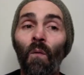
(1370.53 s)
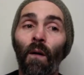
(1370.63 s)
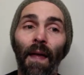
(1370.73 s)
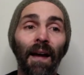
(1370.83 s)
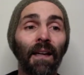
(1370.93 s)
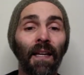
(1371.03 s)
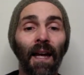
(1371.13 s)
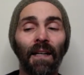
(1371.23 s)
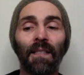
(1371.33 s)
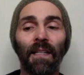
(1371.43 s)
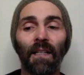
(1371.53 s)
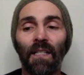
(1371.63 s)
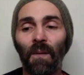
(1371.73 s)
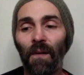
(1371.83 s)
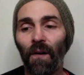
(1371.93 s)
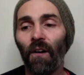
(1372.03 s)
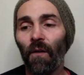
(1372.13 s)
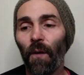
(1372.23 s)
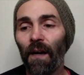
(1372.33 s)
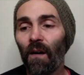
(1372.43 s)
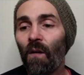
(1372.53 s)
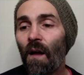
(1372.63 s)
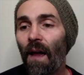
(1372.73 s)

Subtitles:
without any editing. It's going to be very real.